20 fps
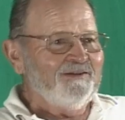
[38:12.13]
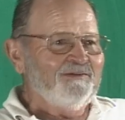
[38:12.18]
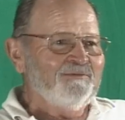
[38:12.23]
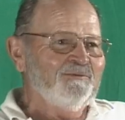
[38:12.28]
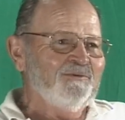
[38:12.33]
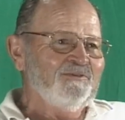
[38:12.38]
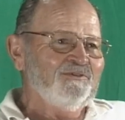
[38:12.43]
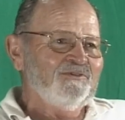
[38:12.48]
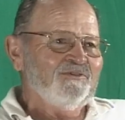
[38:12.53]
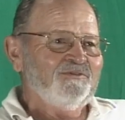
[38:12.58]
and
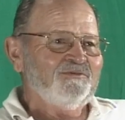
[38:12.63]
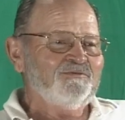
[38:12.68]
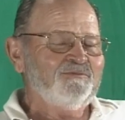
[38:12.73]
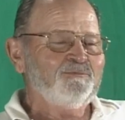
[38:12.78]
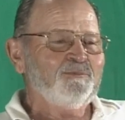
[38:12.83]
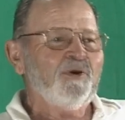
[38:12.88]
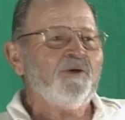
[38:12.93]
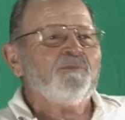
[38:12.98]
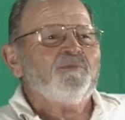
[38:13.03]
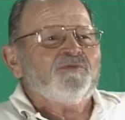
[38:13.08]
we just
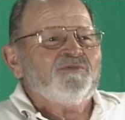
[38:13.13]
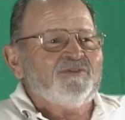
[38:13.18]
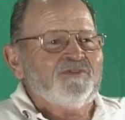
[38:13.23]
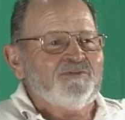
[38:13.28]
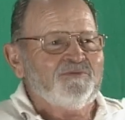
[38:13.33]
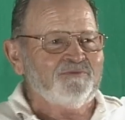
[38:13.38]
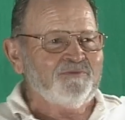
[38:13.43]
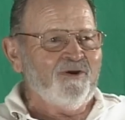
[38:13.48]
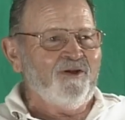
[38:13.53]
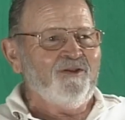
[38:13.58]
purposely
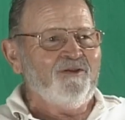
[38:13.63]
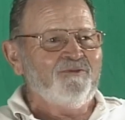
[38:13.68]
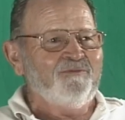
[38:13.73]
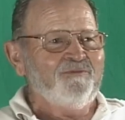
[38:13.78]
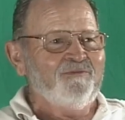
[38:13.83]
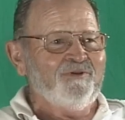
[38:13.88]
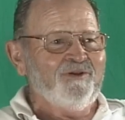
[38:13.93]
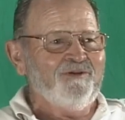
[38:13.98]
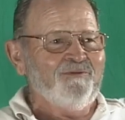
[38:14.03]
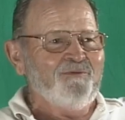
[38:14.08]
fall in
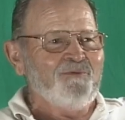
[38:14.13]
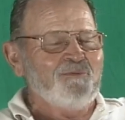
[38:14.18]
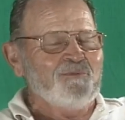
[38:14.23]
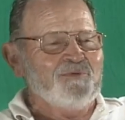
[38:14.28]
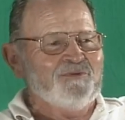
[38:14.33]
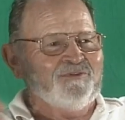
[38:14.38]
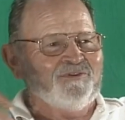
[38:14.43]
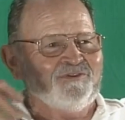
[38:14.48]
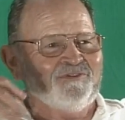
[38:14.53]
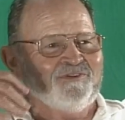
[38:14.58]
front of them
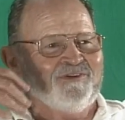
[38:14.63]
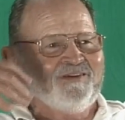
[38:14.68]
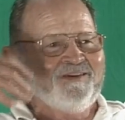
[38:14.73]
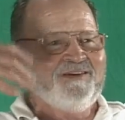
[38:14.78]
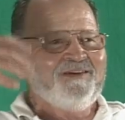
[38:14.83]
and just